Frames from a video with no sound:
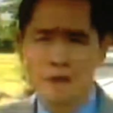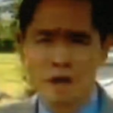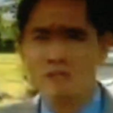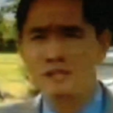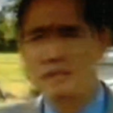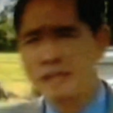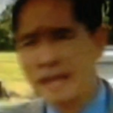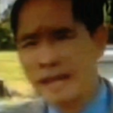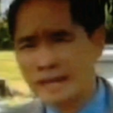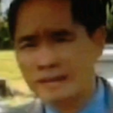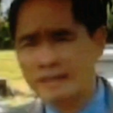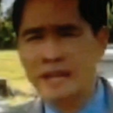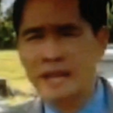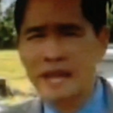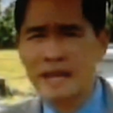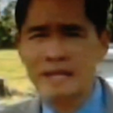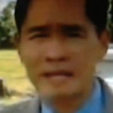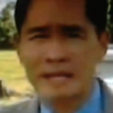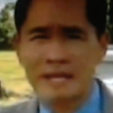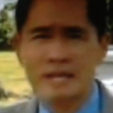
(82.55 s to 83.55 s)
Because Lake
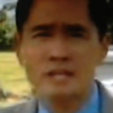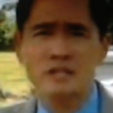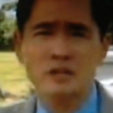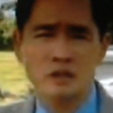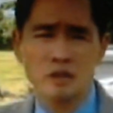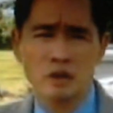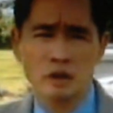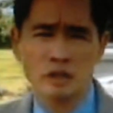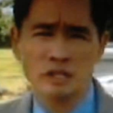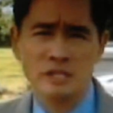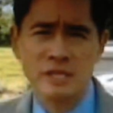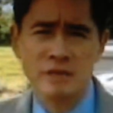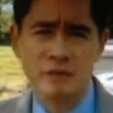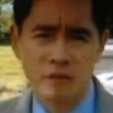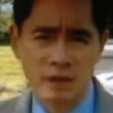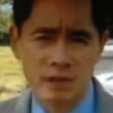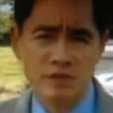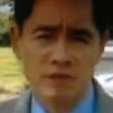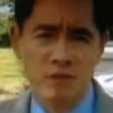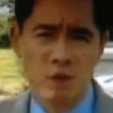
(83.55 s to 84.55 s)
Gleneida is a New York
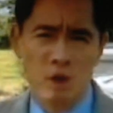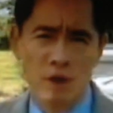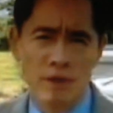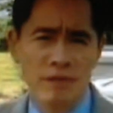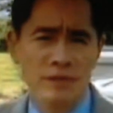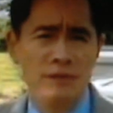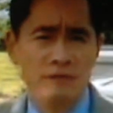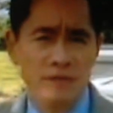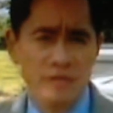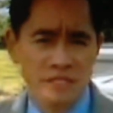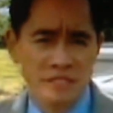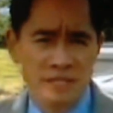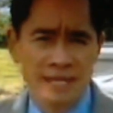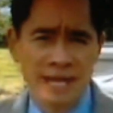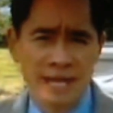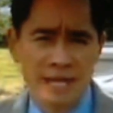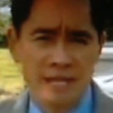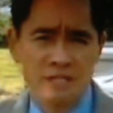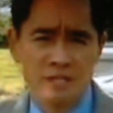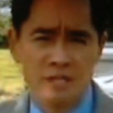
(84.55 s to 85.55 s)
City reservoir, the
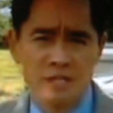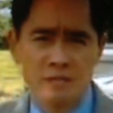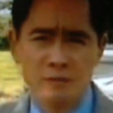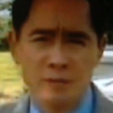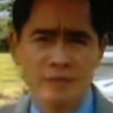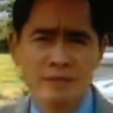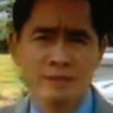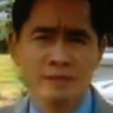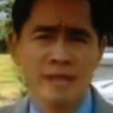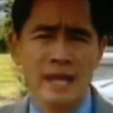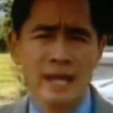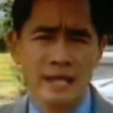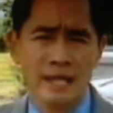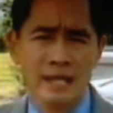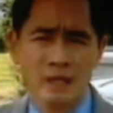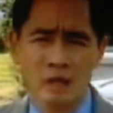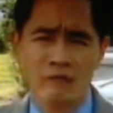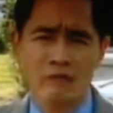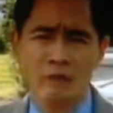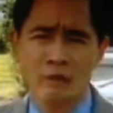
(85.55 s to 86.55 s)
investigation is being
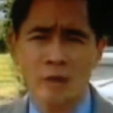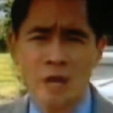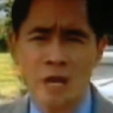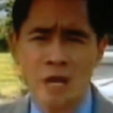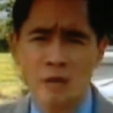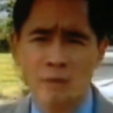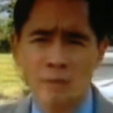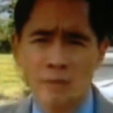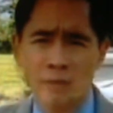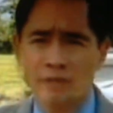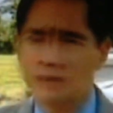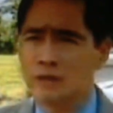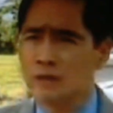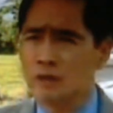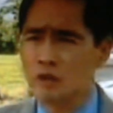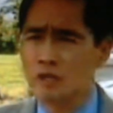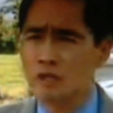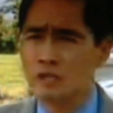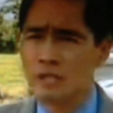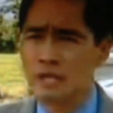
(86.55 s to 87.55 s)
taken over by the
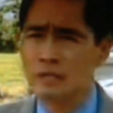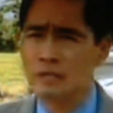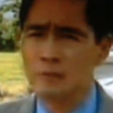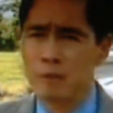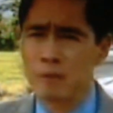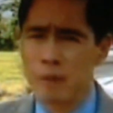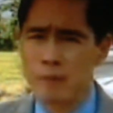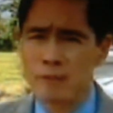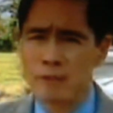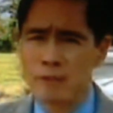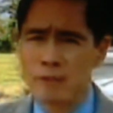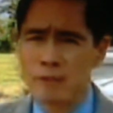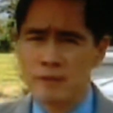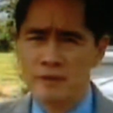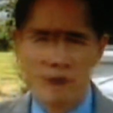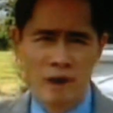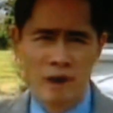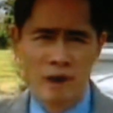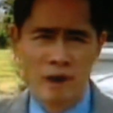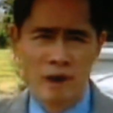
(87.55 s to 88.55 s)
New York State Department of
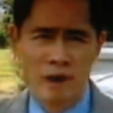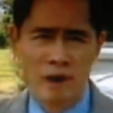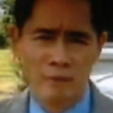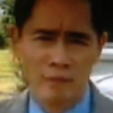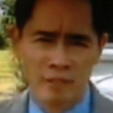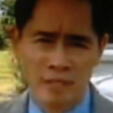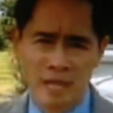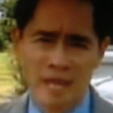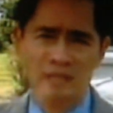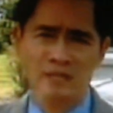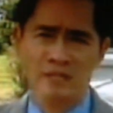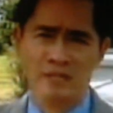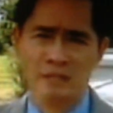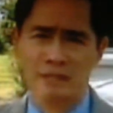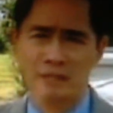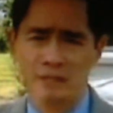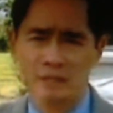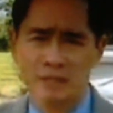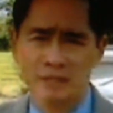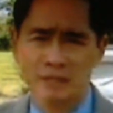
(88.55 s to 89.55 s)
Environmental
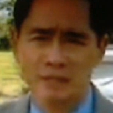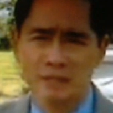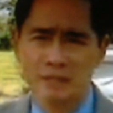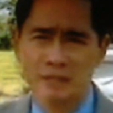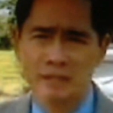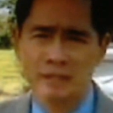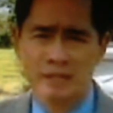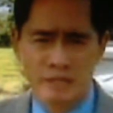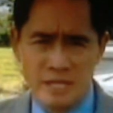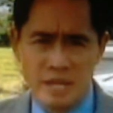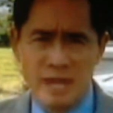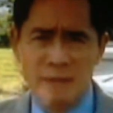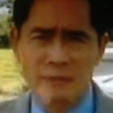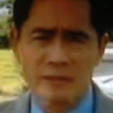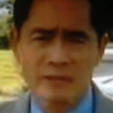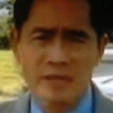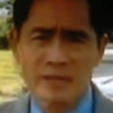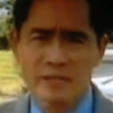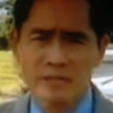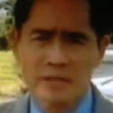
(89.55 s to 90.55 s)
Protection. In a
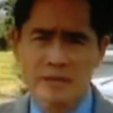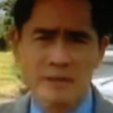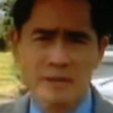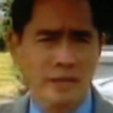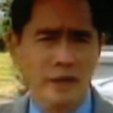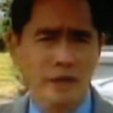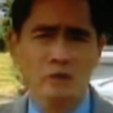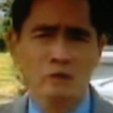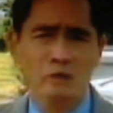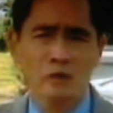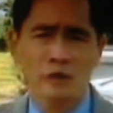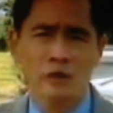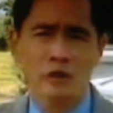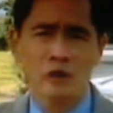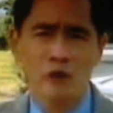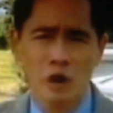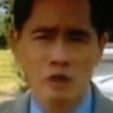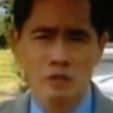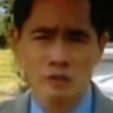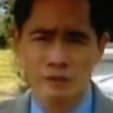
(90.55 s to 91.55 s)
statement, they said they don't know
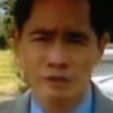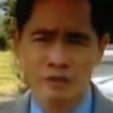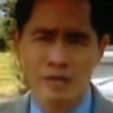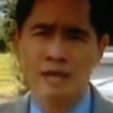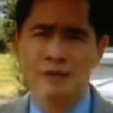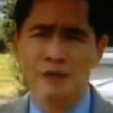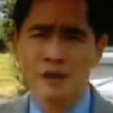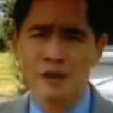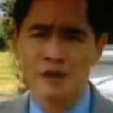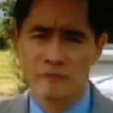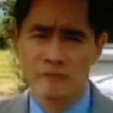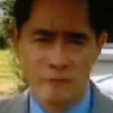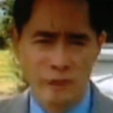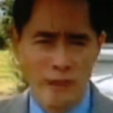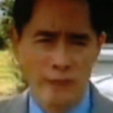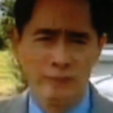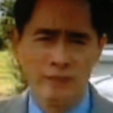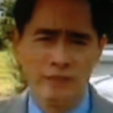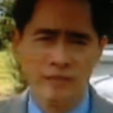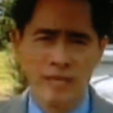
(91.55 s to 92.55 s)
the cause of death
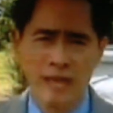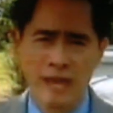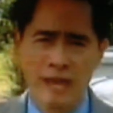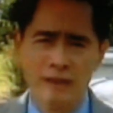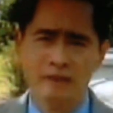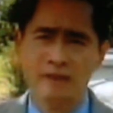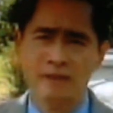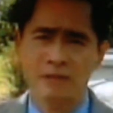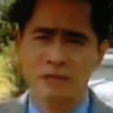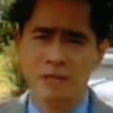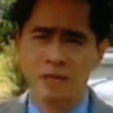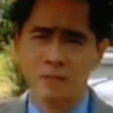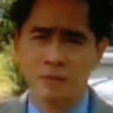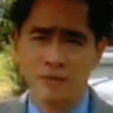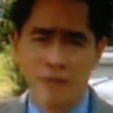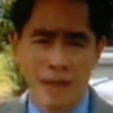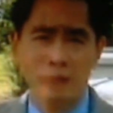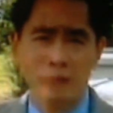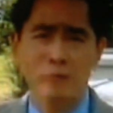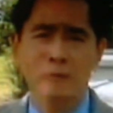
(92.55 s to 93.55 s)
for Pamela Kanner,
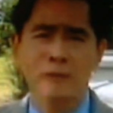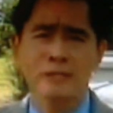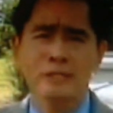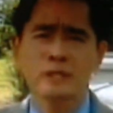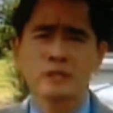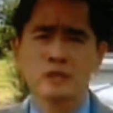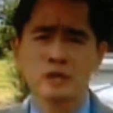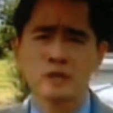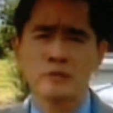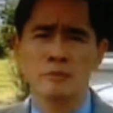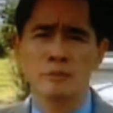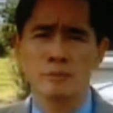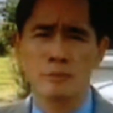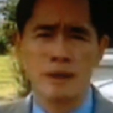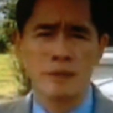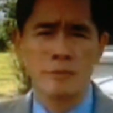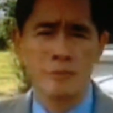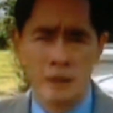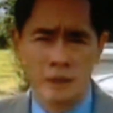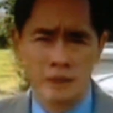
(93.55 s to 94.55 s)
but that will be
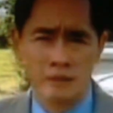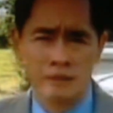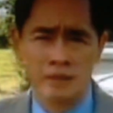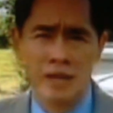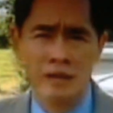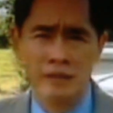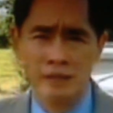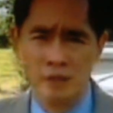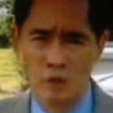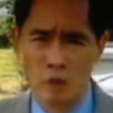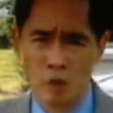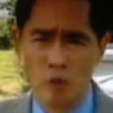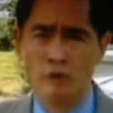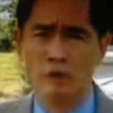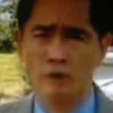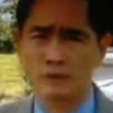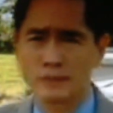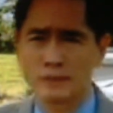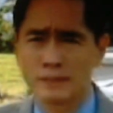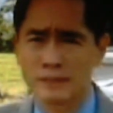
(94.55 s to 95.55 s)
determined by the Putnam County
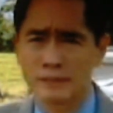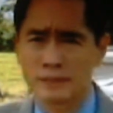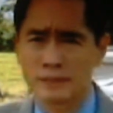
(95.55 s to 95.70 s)
coroner.